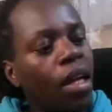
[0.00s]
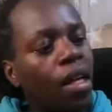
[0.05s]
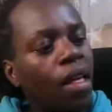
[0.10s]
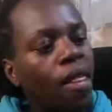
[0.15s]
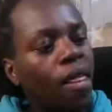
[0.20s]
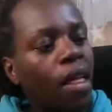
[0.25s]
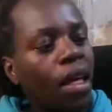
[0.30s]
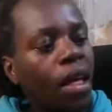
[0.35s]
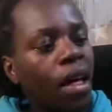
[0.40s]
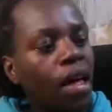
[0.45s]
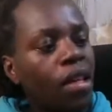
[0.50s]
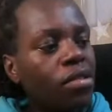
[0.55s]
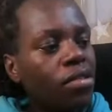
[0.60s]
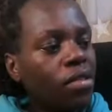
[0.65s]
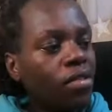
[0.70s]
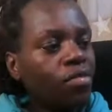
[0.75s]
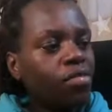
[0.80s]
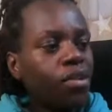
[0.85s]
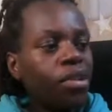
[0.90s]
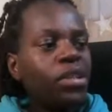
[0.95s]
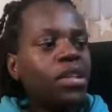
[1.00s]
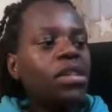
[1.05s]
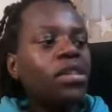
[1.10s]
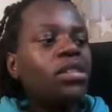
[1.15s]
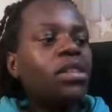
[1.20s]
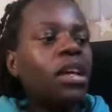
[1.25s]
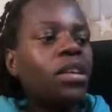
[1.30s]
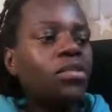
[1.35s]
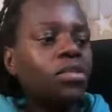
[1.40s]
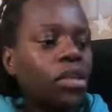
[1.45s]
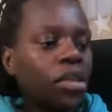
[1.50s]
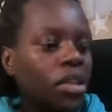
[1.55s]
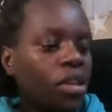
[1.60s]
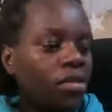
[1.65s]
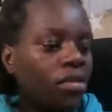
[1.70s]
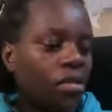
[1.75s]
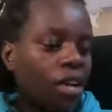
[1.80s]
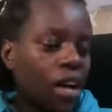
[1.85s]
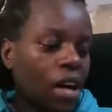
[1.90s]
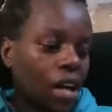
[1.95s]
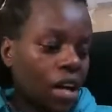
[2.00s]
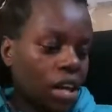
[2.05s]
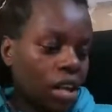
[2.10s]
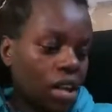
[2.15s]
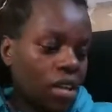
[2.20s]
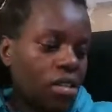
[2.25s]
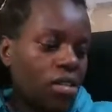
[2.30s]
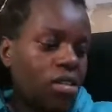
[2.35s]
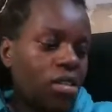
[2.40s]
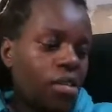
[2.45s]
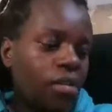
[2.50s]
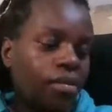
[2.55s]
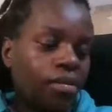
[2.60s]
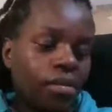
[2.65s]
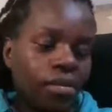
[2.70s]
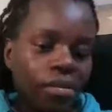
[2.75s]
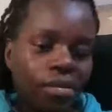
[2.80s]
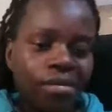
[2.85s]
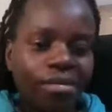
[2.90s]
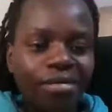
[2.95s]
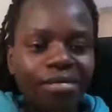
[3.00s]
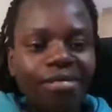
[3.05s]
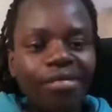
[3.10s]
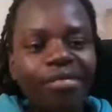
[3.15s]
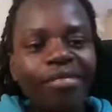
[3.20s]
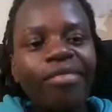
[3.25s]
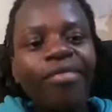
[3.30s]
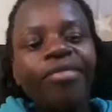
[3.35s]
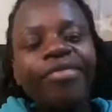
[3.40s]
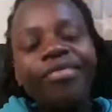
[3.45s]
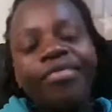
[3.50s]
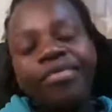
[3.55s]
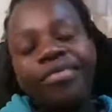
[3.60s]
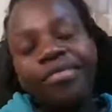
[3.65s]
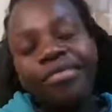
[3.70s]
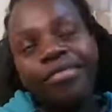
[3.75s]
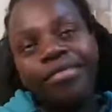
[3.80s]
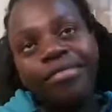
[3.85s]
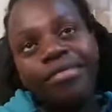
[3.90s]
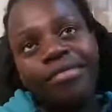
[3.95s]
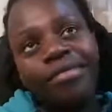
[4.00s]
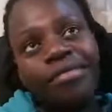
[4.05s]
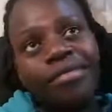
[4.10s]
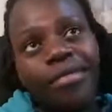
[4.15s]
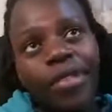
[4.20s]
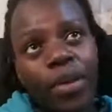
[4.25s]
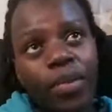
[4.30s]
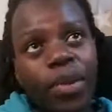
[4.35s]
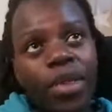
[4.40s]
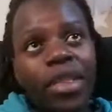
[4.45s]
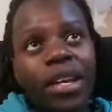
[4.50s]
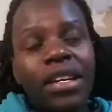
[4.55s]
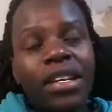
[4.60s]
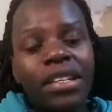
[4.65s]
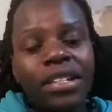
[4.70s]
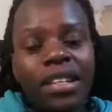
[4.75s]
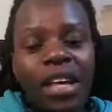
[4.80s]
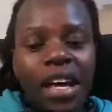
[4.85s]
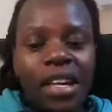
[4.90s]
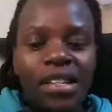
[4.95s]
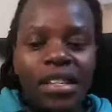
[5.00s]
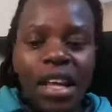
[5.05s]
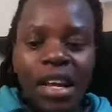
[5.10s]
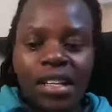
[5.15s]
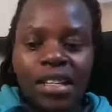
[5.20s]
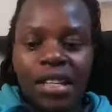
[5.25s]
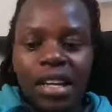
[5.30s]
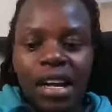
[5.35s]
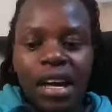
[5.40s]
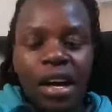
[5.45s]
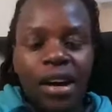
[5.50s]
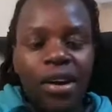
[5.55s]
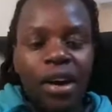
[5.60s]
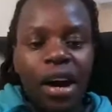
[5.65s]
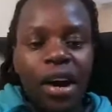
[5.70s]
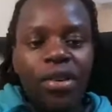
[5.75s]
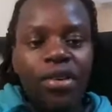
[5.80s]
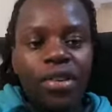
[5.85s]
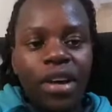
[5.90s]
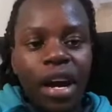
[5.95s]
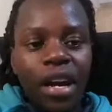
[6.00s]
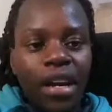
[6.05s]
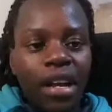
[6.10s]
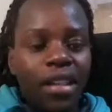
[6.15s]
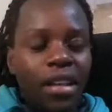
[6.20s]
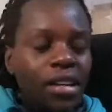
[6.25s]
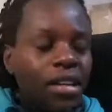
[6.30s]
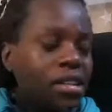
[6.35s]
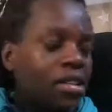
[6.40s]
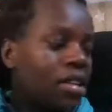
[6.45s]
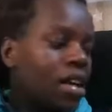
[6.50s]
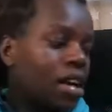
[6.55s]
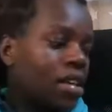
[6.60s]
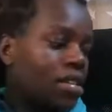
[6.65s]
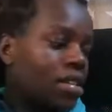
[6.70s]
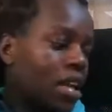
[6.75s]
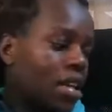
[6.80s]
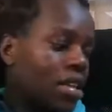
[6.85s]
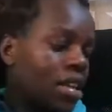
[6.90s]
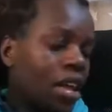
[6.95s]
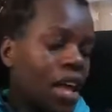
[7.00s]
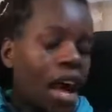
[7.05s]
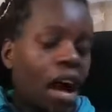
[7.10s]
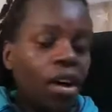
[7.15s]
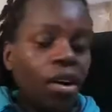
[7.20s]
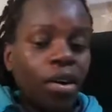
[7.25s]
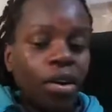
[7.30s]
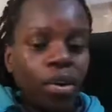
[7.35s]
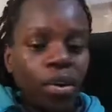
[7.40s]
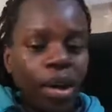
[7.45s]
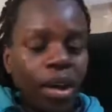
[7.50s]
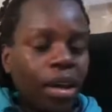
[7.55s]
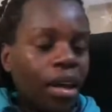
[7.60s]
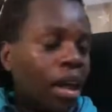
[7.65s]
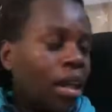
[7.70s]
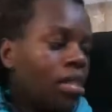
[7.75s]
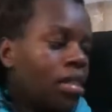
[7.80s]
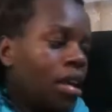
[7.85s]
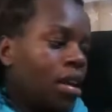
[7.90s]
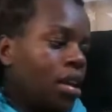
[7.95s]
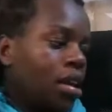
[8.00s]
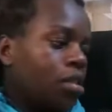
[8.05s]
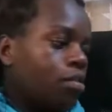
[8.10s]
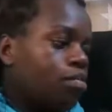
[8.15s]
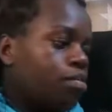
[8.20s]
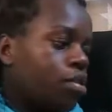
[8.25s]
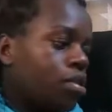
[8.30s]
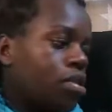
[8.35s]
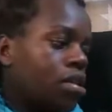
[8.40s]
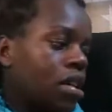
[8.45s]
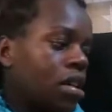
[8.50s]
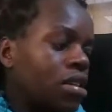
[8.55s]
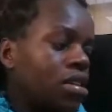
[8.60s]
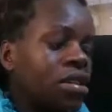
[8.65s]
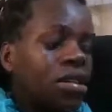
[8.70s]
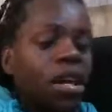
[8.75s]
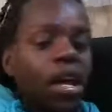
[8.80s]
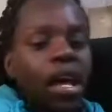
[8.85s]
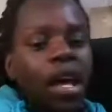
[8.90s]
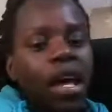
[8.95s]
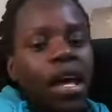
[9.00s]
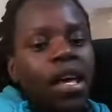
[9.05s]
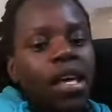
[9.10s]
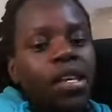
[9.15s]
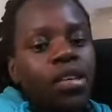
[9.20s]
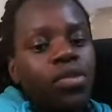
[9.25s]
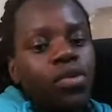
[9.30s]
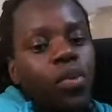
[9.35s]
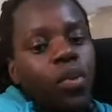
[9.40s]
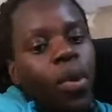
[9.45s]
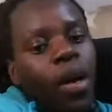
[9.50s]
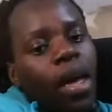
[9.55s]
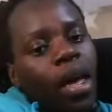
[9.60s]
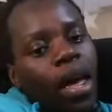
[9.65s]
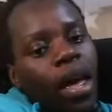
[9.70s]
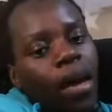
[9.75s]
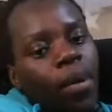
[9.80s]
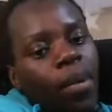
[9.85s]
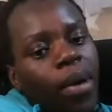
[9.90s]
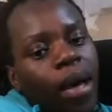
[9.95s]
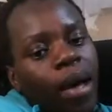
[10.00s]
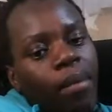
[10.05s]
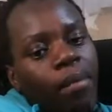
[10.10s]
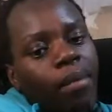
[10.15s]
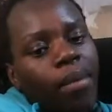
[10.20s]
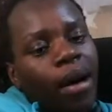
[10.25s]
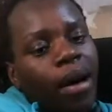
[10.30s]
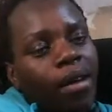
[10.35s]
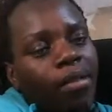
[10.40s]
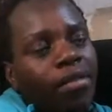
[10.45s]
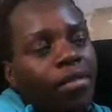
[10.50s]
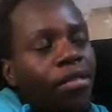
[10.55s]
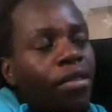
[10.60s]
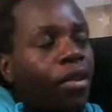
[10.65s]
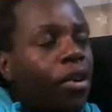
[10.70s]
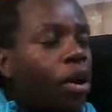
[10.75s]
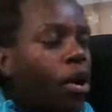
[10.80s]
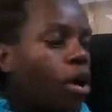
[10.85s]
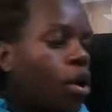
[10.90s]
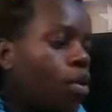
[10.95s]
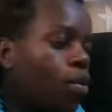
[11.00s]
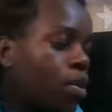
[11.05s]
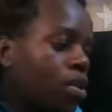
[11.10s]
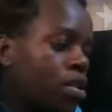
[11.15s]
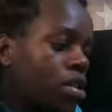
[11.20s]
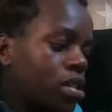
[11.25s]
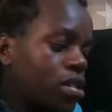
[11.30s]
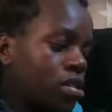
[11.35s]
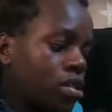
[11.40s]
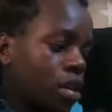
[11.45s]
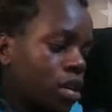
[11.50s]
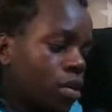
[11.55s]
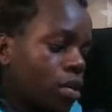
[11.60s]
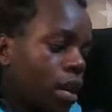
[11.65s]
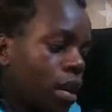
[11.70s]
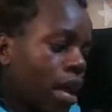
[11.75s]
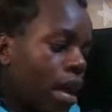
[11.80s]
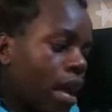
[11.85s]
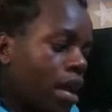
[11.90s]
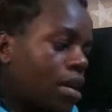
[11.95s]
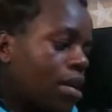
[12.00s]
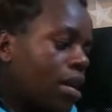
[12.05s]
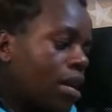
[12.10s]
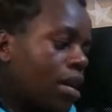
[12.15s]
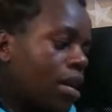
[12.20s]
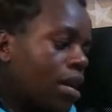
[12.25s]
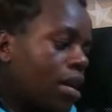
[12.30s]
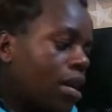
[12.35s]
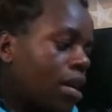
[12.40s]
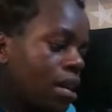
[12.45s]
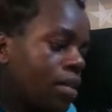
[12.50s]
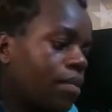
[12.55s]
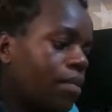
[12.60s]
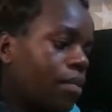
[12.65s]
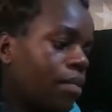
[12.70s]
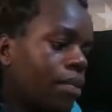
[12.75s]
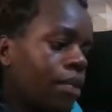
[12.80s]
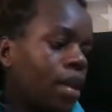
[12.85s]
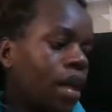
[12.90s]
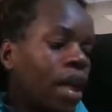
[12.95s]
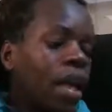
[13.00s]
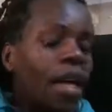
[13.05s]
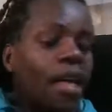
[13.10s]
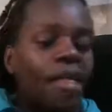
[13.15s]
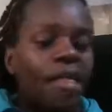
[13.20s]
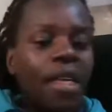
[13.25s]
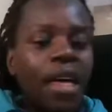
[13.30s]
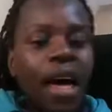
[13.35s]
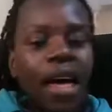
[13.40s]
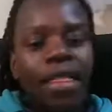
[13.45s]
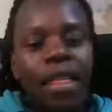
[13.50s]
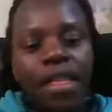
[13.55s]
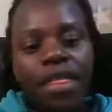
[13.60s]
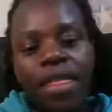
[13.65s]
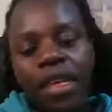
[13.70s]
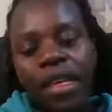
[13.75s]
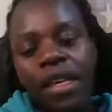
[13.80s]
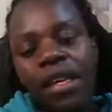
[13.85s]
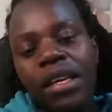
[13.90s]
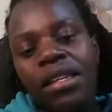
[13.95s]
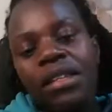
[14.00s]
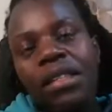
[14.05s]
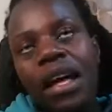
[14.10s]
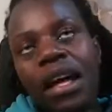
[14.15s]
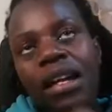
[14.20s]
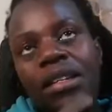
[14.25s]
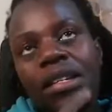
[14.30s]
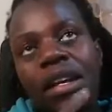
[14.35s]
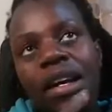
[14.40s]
the kinds of proteins that we give our kids with the disguise that or under the disguise that they are growing and they need proteins is way above what is required. And then the other thing is that